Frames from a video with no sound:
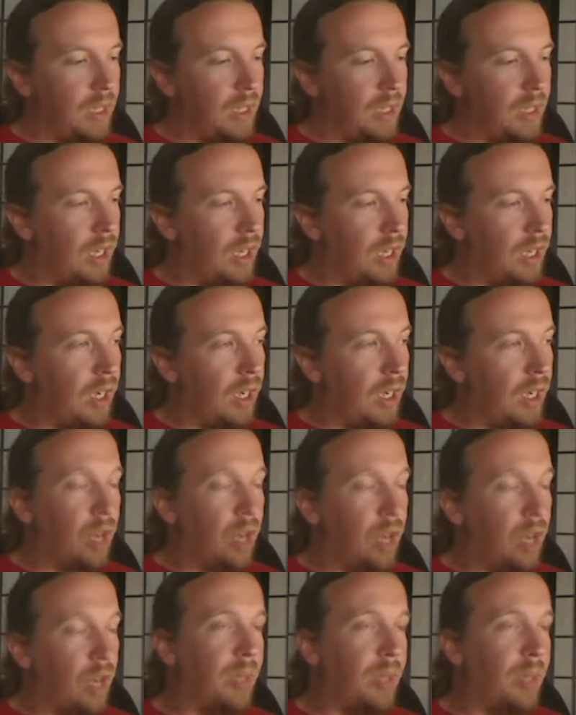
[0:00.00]

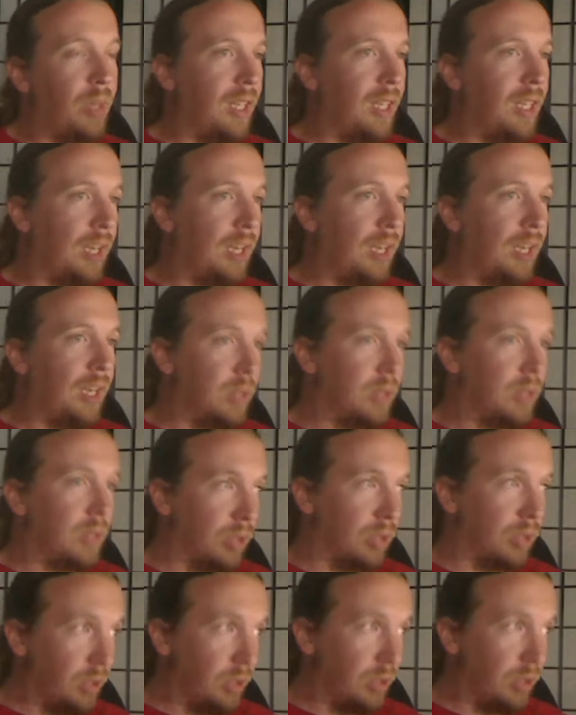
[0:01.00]
Aquaponic Cannabis
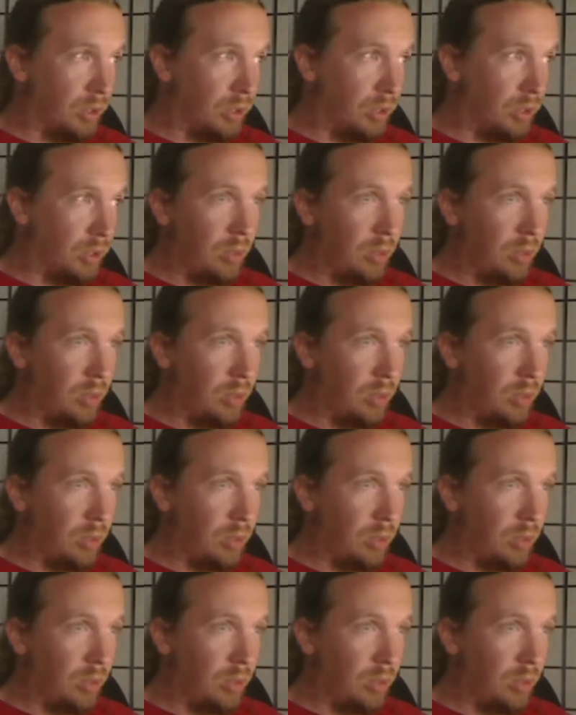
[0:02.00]
Growers Group.